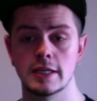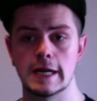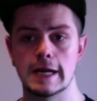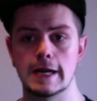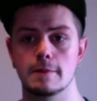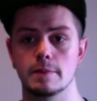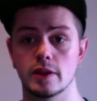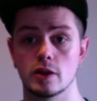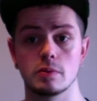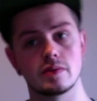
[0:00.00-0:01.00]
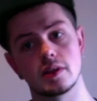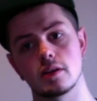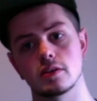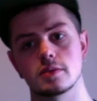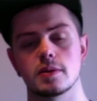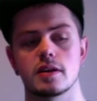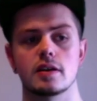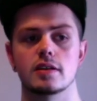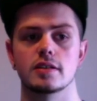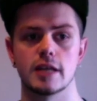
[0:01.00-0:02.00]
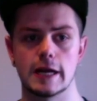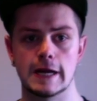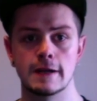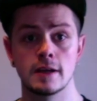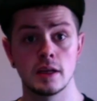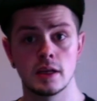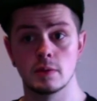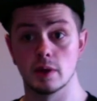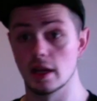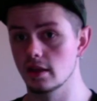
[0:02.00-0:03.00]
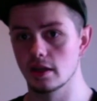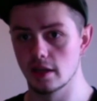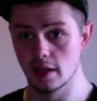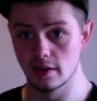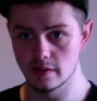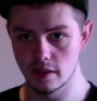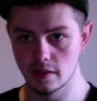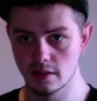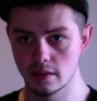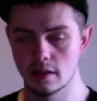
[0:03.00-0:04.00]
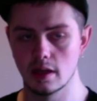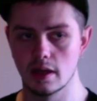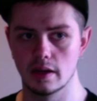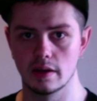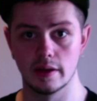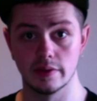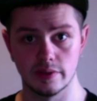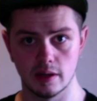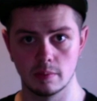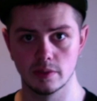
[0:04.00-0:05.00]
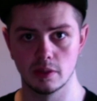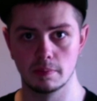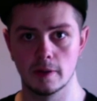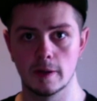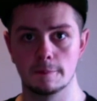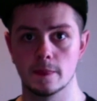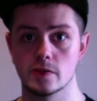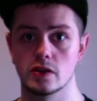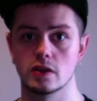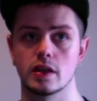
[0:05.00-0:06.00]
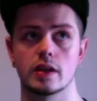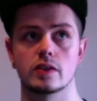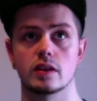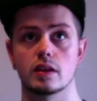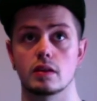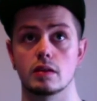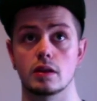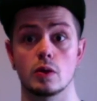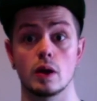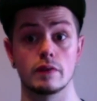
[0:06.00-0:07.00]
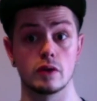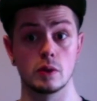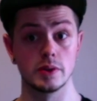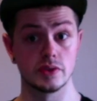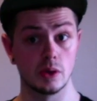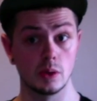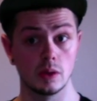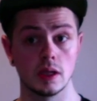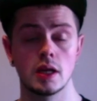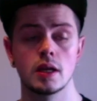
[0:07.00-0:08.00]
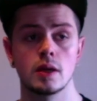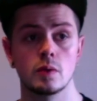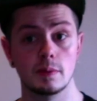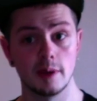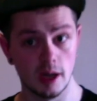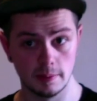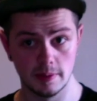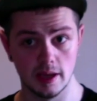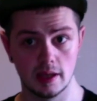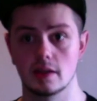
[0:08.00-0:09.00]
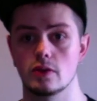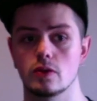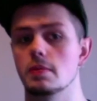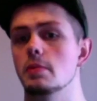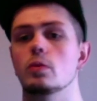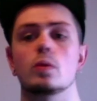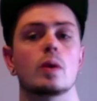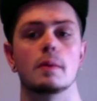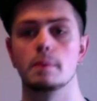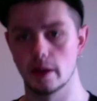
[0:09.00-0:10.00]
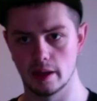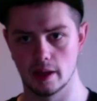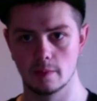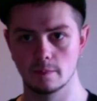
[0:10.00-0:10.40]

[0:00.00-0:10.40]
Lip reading: in the coming videos, because we're getting near the end of the season, and as that comes up, certain things that have come and sold will be hyped again, or people will want to buy again.